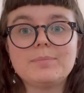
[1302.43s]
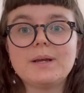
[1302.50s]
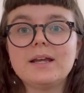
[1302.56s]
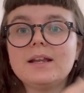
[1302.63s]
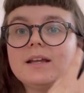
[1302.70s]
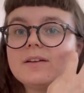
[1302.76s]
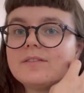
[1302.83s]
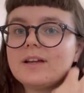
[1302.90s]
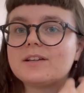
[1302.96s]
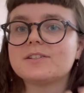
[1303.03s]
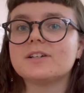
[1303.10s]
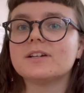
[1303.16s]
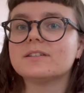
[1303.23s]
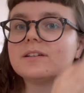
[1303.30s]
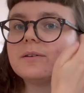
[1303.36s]
beginning of next
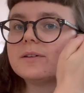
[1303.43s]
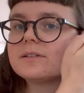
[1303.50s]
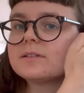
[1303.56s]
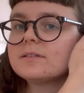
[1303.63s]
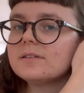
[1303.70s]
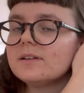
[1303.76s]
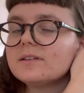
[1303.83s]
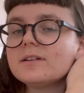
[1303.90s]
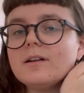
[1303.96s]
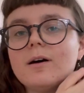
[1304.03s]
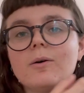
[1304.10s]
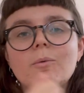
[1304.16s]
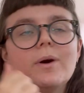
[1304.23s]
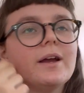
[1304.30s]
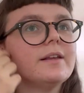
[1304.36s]
year, so it's a
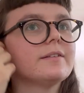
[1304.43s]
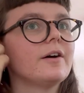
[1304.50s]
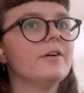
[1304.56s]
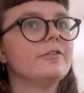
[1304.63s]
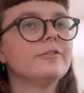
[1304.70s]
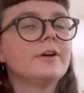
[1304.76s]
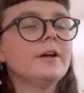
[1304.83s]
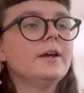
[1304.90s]
long ways off.